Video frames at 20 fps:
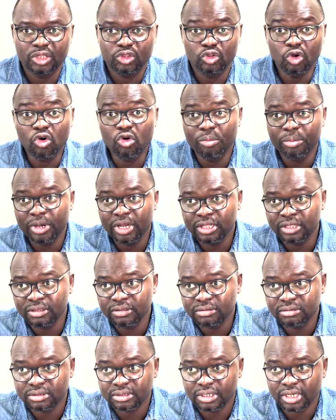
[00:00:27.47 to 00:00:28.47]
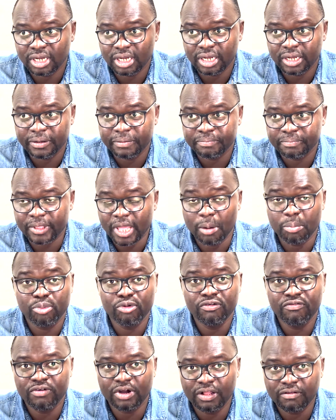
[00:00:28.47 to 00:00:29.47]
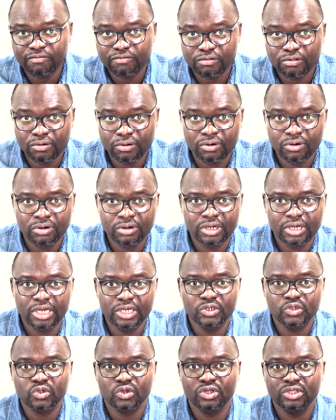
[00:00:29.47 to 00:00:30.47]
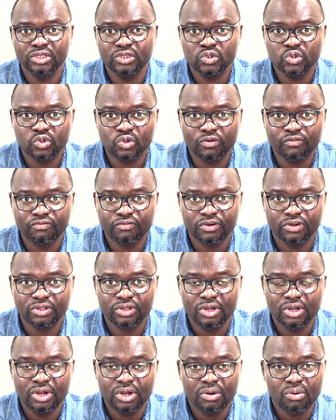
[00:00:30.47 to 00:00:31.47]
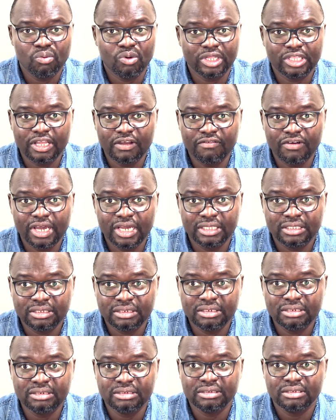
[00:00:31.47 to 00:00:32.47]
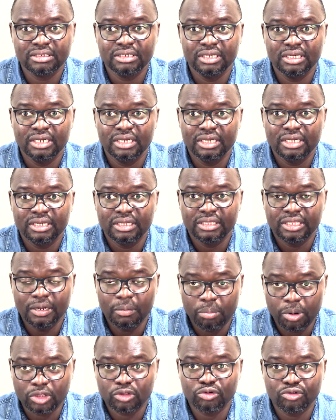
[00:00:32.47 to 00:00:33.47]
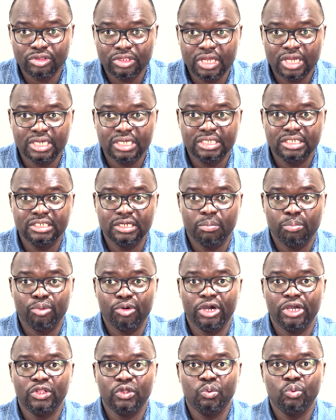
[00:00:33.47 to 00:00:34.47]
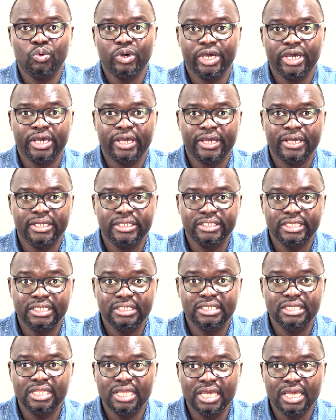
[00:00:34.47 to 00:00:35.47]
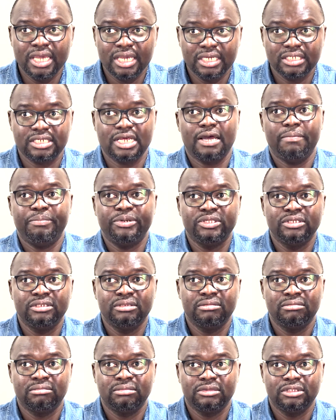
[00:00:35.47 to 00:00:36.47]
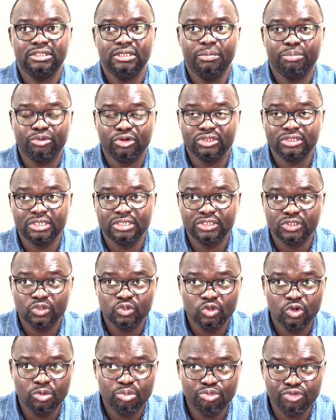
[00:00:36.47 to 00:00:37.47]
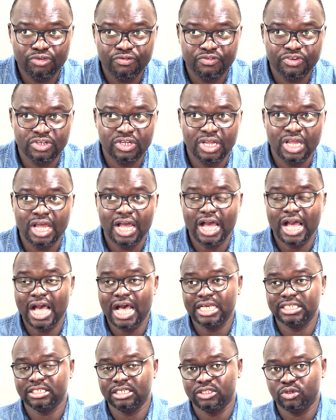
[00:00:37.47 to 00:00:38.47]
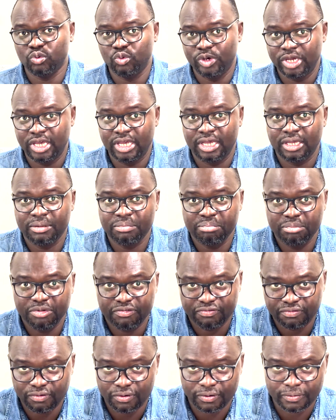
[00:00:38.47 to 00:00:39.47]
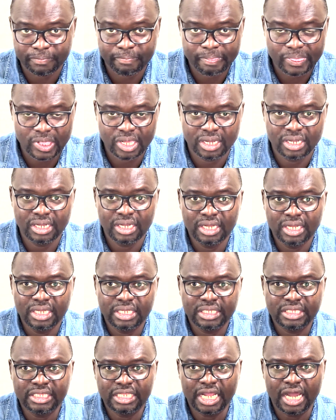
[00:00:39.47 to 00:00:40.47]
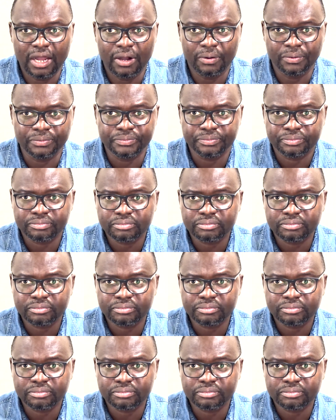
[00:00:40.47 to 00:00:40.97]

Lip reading: document approval flow, and so on and so forth. Whatever it is, the bottleneck is the point where the delay is happening, the process is not moving as it were before. Now,